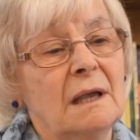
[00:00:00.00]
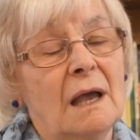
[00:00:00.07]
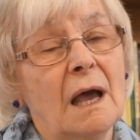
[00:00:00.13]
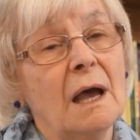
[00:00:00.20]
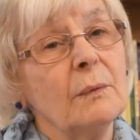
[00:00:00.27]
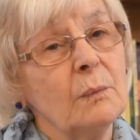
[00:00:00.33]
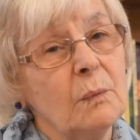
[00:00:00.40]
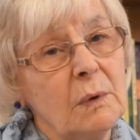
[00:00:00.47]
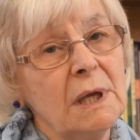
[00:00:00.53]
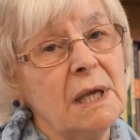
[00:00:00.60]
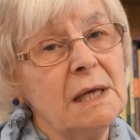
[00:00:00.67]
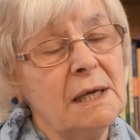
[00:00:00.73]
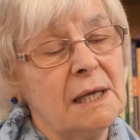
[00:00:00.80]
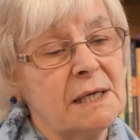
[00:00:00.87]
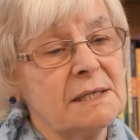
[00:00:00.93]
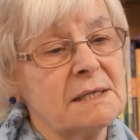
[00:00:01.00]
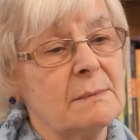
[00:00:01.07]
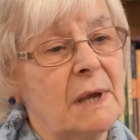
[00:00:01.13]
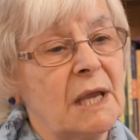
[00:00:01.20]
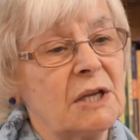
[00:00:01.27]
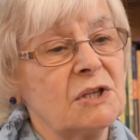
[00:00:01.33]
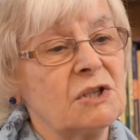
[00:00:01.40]
and we need to
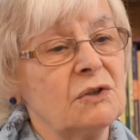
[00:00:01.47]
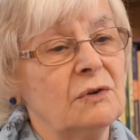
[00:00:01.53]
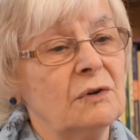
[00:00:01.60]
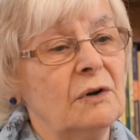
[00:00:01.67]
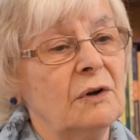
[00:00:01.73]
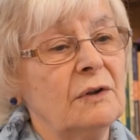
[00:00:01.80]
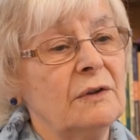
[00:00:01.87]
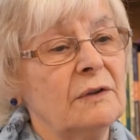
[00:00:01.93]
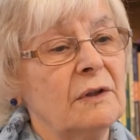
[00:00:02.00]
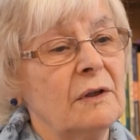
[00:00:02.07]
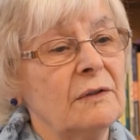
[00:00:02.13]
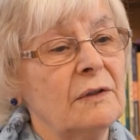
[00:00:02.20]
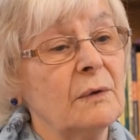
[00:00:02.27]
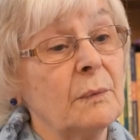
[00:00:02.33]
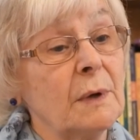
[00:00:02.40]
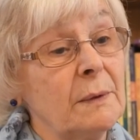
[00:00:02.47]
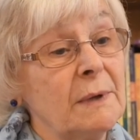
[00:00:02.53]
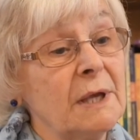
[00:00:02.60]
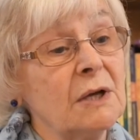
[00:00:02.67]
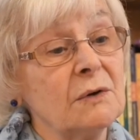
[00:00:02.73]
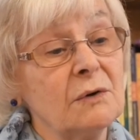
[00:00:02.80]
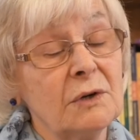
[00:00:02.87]
make sure that we're
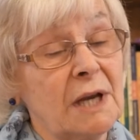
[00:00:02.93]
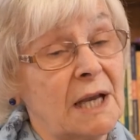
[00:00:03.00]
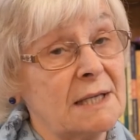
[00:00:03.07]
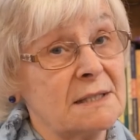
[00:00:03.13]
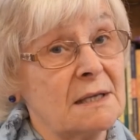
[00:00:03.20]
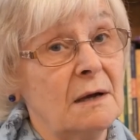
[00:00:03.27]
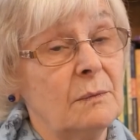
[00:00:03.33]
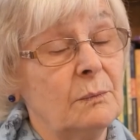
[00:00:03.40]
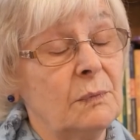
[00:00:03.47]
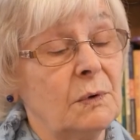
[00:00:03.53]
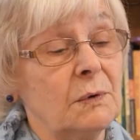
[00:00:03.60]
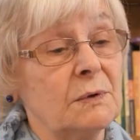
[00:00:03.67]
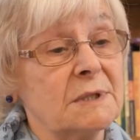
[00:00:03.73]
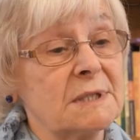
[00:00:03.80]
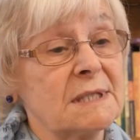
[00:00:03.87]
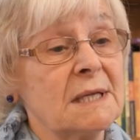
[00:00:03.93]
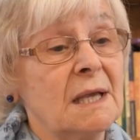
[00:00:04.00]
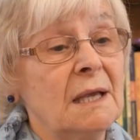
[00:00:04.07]
being good examples